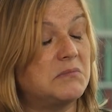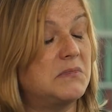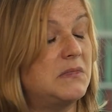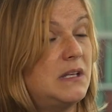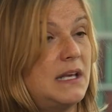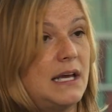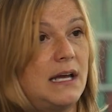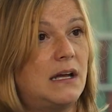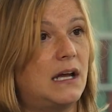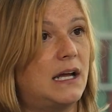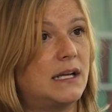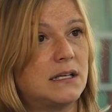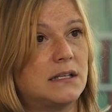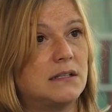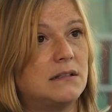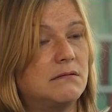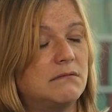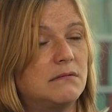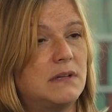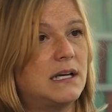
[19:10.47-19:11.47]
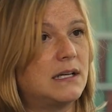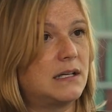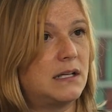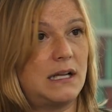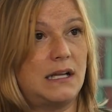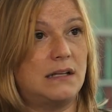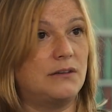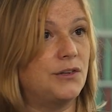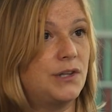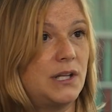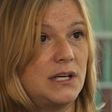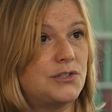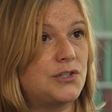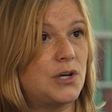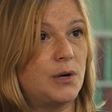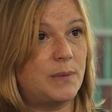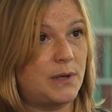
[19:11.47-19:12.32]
yeah, I can handle that job.